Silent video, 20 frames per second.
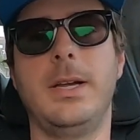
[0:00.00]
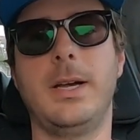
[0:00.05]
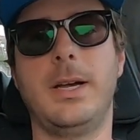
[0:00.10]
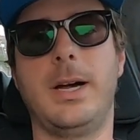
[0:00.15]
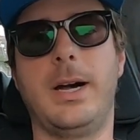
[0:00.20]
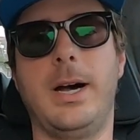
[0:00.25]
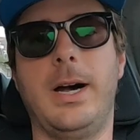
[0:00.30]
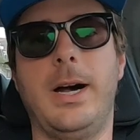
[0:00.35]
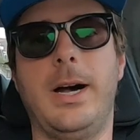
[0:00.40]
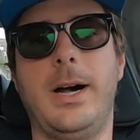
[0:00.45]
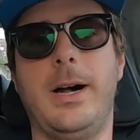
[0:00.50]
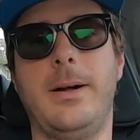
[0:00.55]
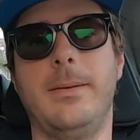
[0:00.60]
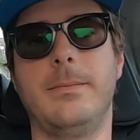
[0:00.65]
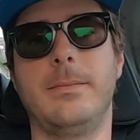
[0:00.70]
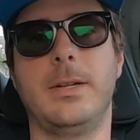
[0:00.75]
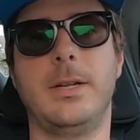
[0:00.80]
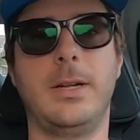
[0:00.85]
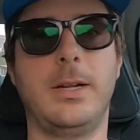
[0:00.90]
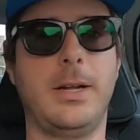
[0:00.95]

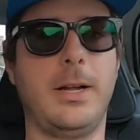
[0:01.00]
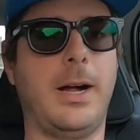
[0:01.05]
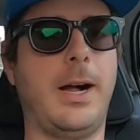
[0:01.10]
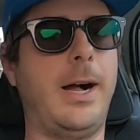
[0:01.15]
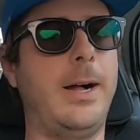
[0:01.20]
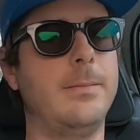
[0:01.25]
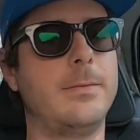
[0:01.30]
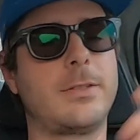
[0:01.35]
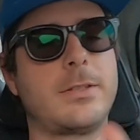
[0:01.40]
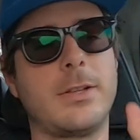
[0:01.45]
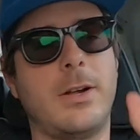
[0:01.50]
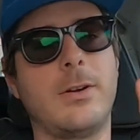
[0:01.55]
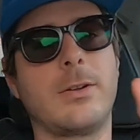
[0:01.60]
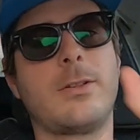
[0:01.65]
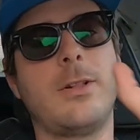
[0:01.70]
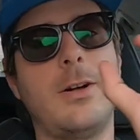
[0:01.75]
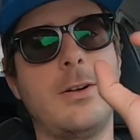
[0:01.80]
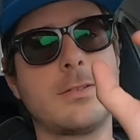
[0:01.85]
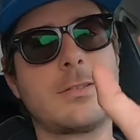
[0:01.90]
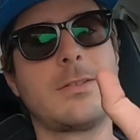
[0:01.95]
I'm so
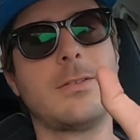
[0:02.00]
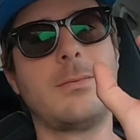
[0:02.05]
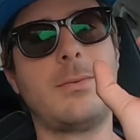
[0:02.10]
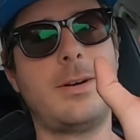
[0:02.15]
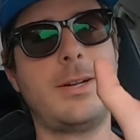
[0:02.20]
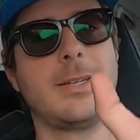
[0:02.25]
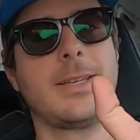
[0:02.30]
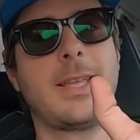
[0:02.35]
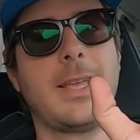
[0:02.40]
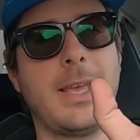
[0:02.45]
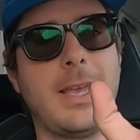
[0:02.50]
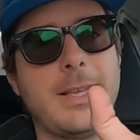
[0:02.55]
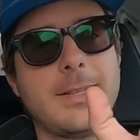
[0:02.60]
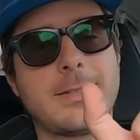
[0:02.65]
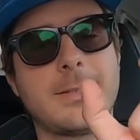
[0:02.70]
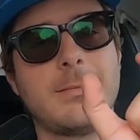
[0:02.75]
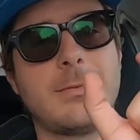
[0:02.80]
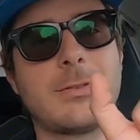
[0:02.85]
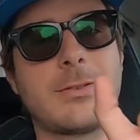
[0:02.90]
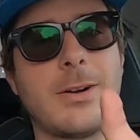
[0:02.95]
close to 1K
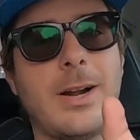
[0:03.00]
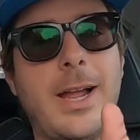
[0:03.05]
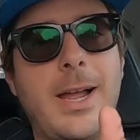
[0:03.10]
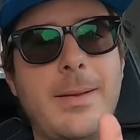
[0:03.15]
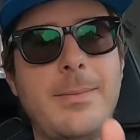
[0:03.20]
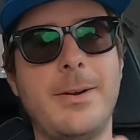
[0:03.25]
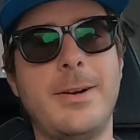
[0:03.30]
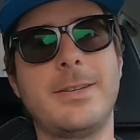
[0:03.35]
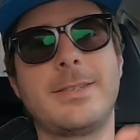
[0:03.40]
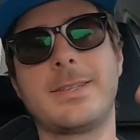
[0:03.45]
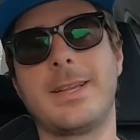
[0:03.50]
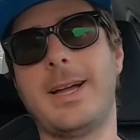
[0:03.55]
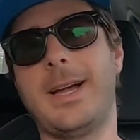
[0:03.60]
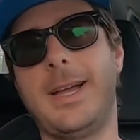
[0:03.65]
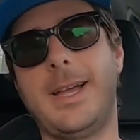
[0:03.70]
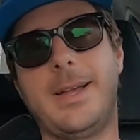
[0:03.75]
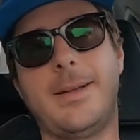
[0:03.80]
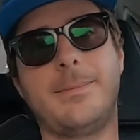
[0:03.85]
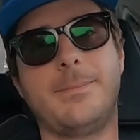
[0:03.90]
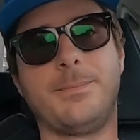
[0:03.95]
subscribers. I
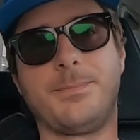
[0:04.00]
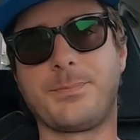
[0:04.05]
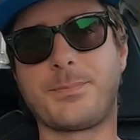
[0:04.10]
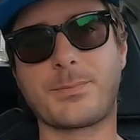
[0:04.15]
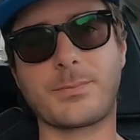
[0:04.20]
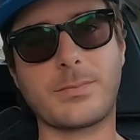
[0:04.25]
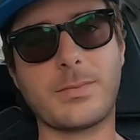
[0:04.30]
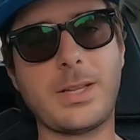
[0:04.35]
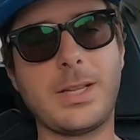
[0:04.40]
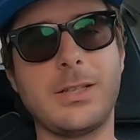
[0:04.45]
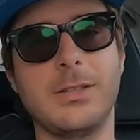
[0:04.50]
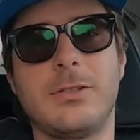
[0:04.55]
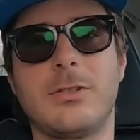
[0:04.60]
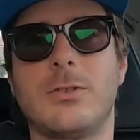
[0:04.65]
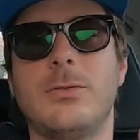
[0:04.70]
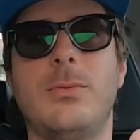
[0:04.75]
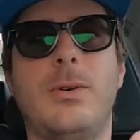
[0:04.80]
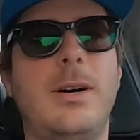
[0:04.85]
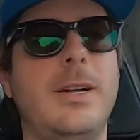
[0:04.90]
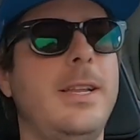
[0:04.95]
am
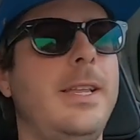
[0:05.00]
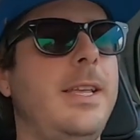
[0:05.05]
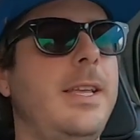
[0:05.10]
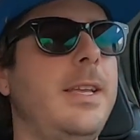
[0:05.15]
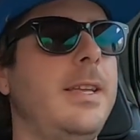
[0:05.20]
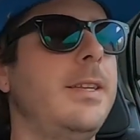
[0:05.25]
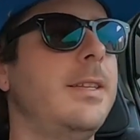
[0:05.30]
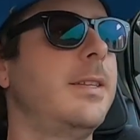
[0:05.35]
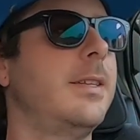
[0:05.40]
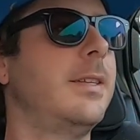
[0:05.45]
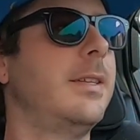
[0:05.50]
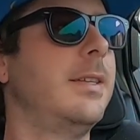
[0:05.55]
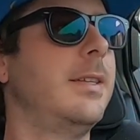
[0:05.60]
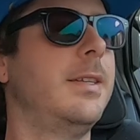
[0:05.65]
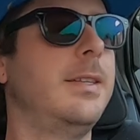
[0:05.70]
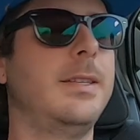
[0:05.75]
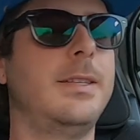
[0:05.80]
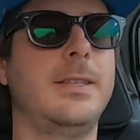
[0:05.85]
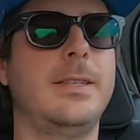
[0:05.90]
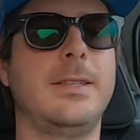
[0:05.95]

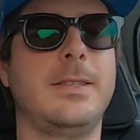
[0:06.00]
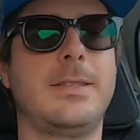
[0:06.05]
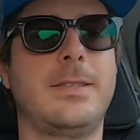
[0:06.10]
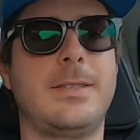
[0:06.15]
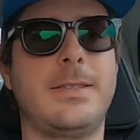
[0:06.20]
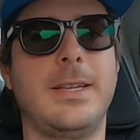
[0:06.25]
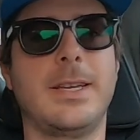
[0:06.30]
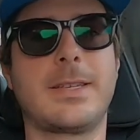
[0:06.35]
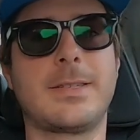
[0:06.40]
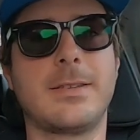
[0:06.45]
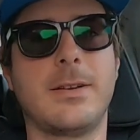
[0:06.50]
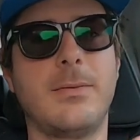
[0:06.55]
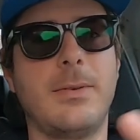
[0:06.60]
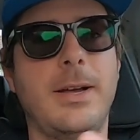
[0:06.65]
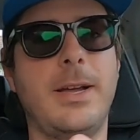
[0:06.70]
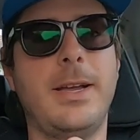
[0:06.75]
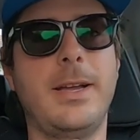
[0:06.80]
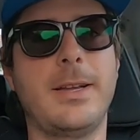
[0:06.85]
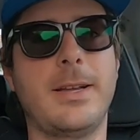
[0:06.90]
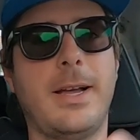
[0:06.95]
26
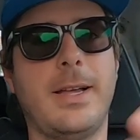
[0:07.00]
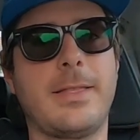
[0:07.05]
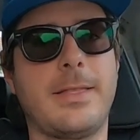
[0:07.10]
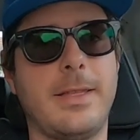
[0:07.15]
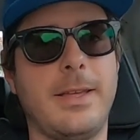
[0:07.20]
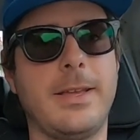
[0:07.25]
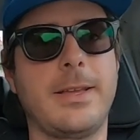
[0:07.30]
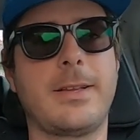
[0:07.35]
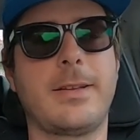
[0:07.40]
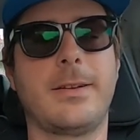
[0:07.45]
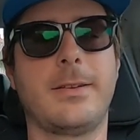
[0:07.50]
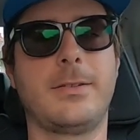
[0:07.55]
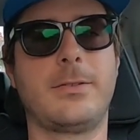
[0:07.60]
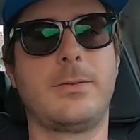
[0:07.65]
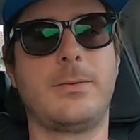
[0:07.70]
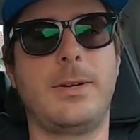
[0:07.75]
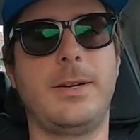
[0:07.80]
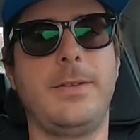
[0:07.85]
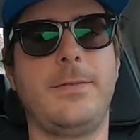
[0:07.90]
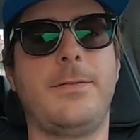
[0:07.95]
away, I think, or
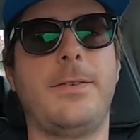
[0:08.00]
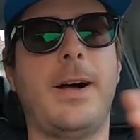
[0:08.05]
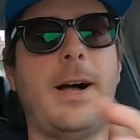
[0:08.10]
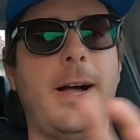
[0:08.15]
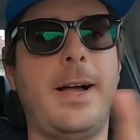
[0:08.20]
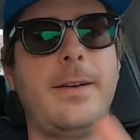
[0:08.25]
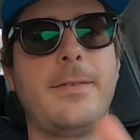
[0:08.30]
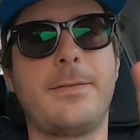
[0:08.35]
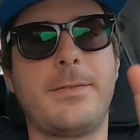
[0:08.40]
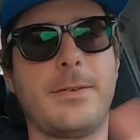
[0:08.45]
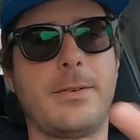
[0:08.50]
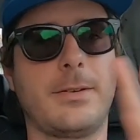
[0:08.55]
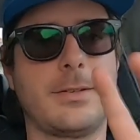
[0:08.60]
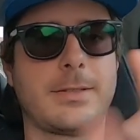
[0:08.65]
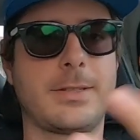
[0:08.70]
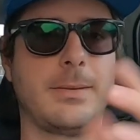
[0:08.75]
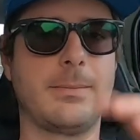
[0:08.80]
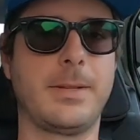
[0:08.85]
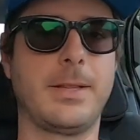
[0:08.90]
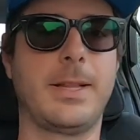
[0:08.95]
25 or
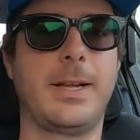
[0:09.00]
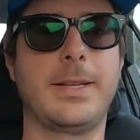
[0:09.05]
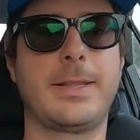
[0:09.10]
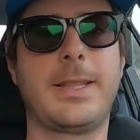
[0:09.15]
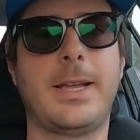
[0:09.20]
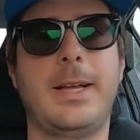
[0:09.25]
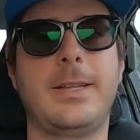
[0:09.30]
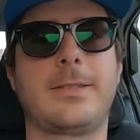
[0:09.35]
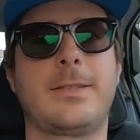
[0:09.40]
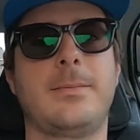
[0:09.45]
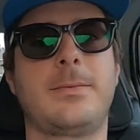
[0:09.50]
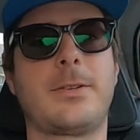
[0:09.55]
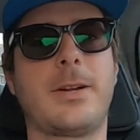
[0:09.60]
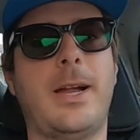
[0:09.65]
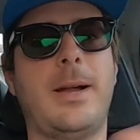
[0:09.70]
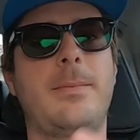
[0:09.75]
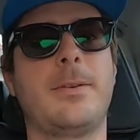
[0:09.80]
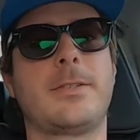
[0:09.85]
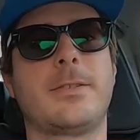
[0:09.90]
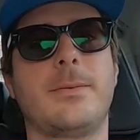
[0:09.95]
something like that,
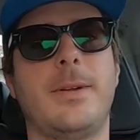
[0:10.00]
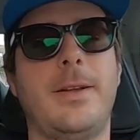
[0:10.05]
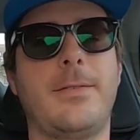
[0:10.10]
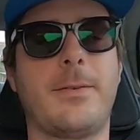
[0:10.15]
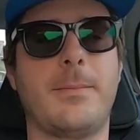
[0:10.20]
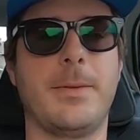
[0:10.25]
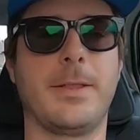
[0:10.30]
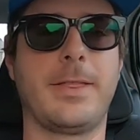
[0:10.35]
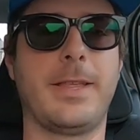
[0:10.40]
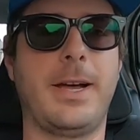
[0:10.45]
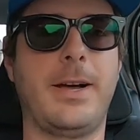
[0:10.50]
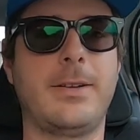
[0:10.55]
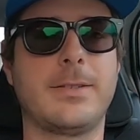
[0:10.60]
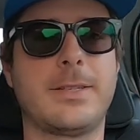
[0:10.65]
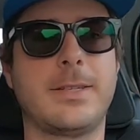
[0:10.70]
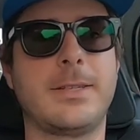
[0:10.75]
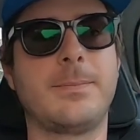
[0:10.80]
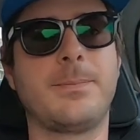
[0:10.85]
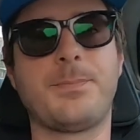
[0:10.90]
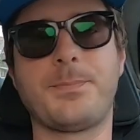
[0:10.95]
subscribers away from 1,000.